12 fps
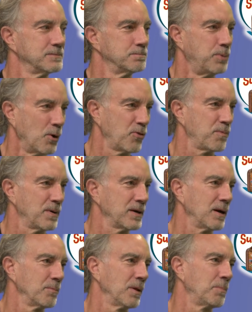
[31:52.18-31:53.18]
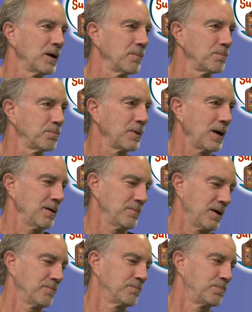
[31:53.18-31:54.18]
Both, but I'm, I'm, I'm,
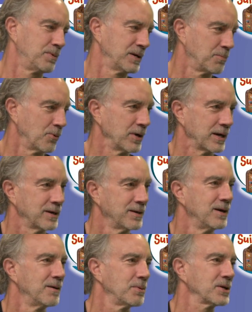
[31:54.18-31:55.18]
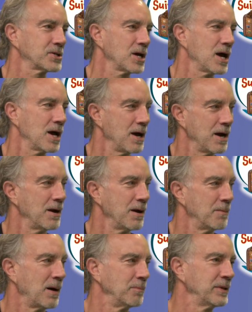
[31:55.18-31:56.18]
I'm, pretty boring. But
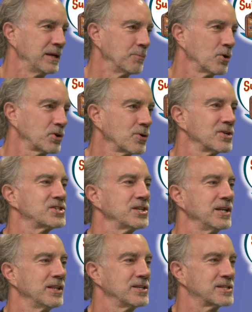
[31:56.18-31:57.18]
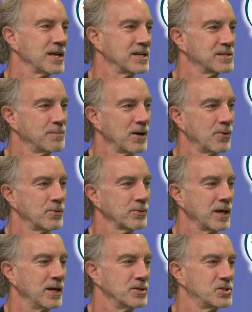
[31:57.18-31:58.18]
uh, I'm leaning more towards city these days, in my old
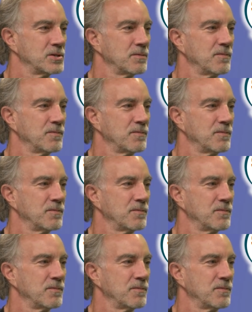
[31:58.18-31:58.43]
age,